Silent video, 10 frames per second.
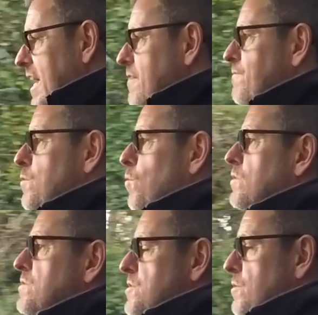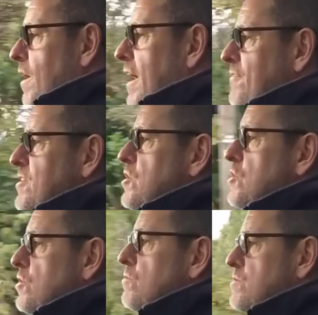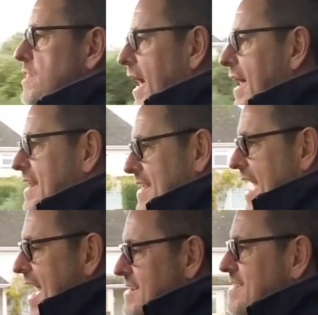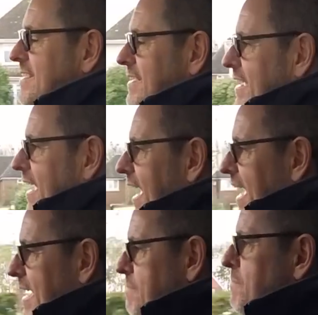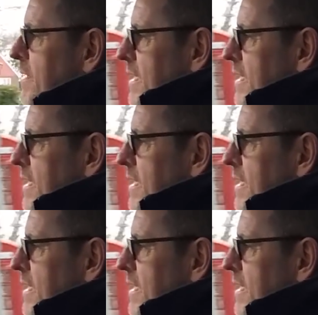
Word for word: if you want to. I haven't used that yet. I'm